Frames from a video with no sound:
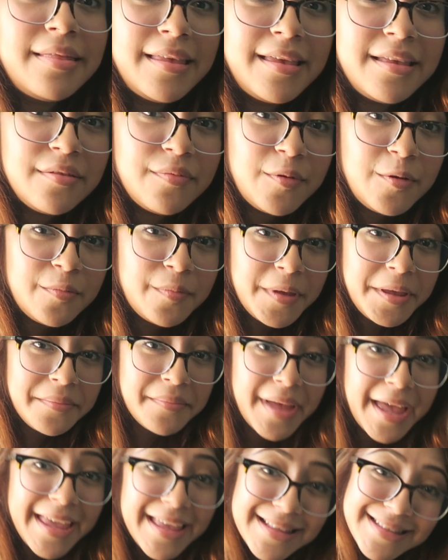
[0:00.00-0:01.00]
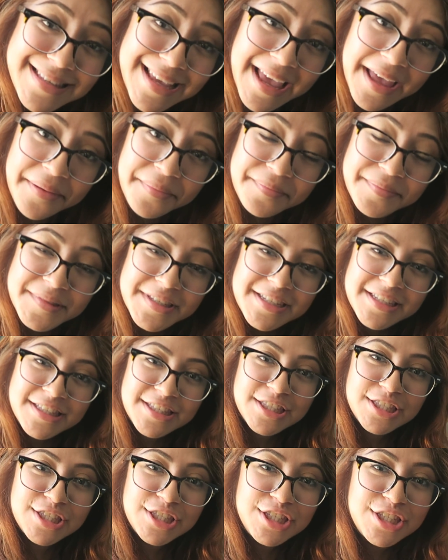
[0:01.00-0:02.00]
This will be my attempt
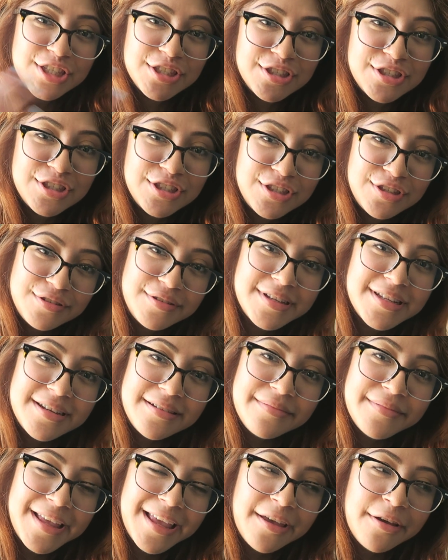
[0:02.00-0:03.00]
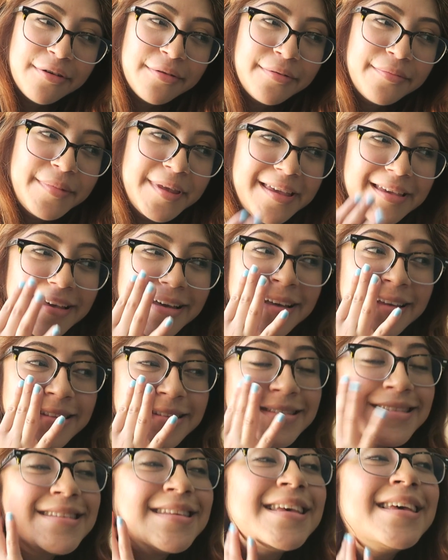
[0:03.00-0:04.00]
to do it on my own,
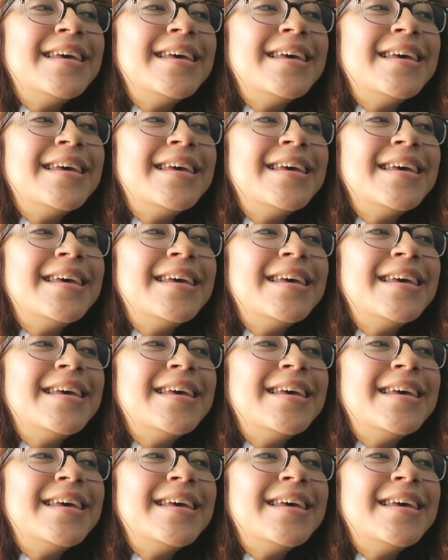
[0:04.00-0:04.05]
because